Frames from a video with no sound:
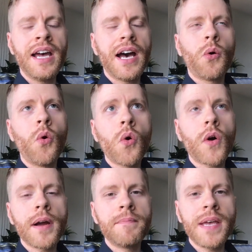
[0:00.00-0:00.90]

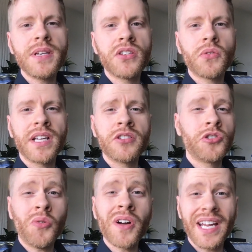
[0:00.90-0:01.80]
or maybe don't
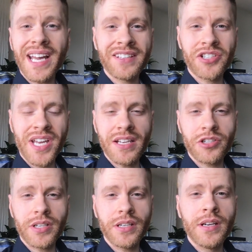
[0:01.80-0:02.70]
enjoy
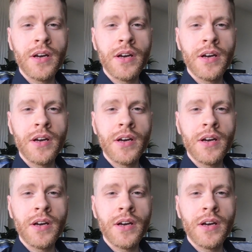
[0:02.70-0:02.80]
education,